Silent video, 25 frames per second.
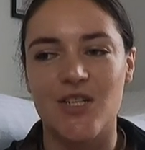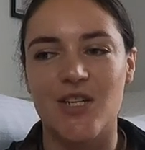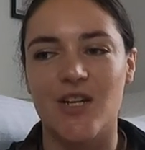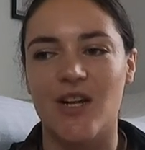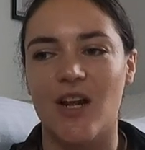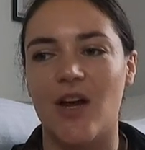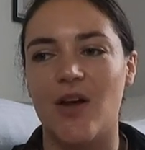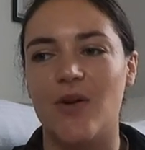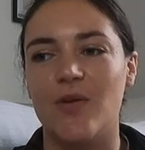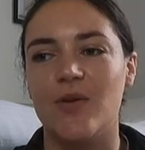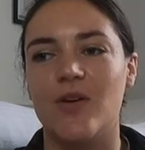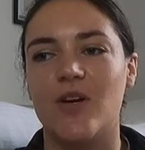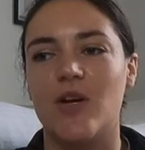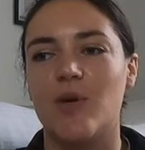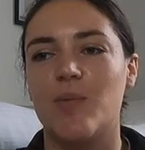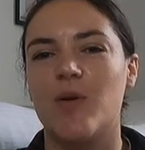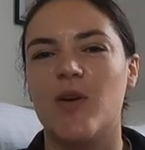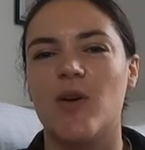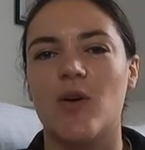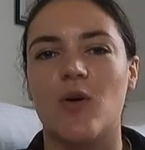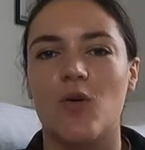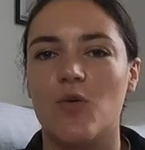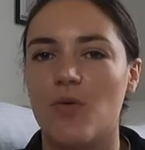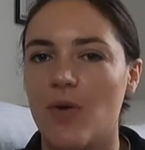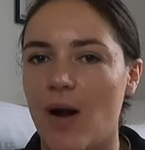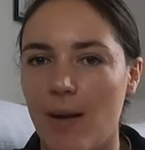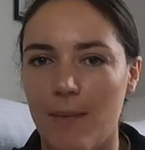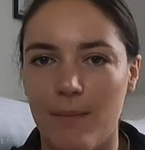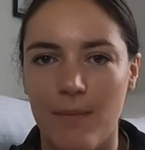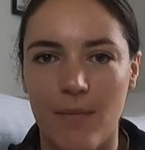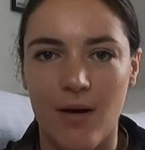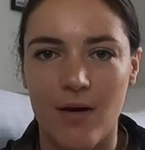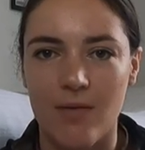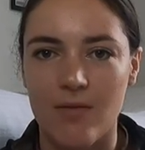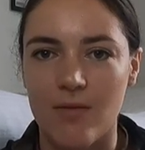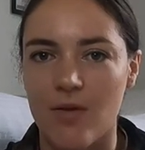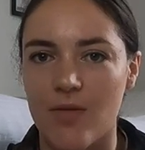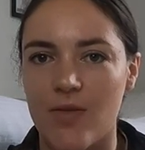You know, you could put your
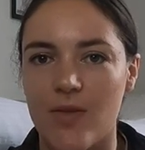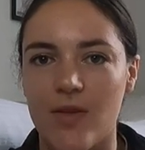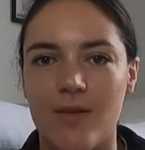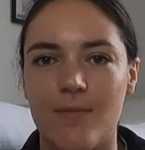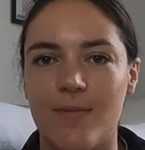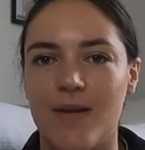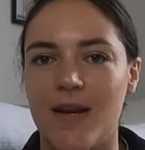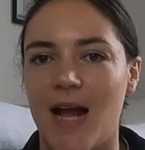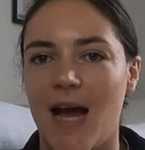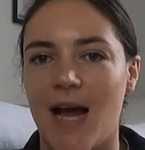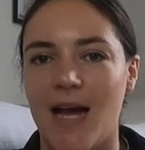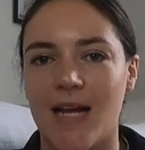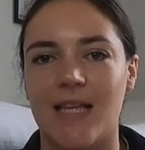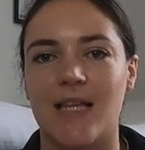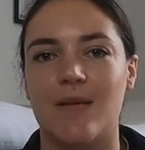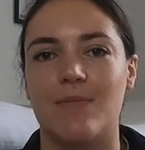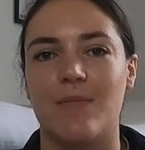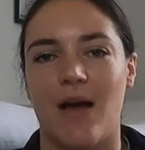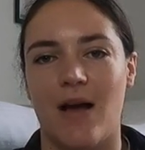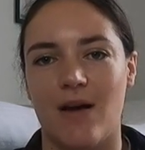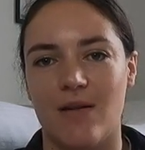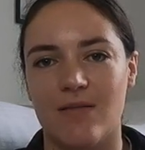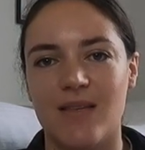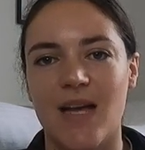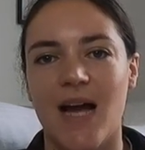grandma on them and hack them out.